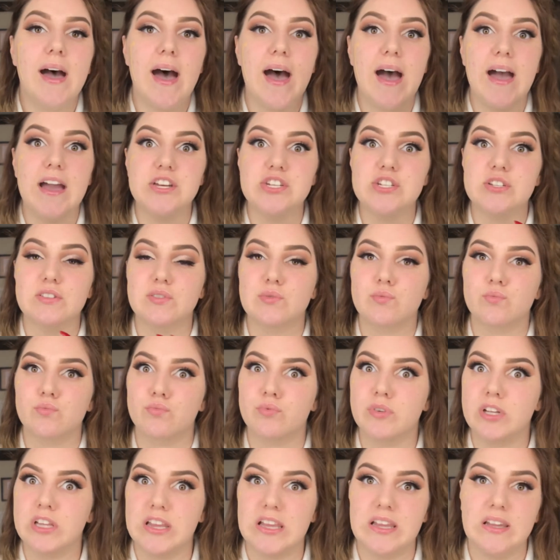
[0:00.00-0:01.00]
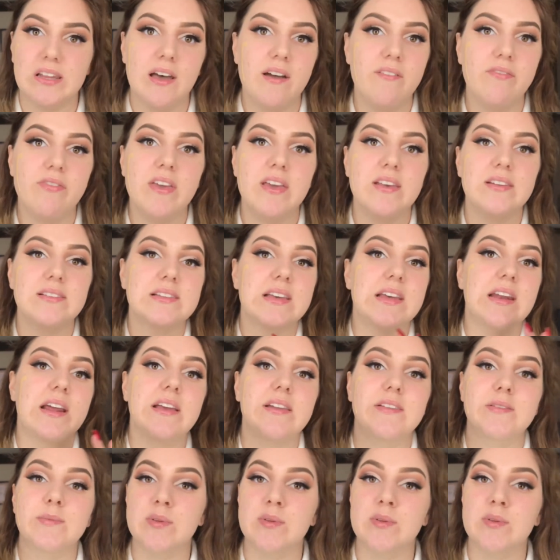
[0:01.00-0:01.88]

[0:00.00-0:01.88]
I just really love this and I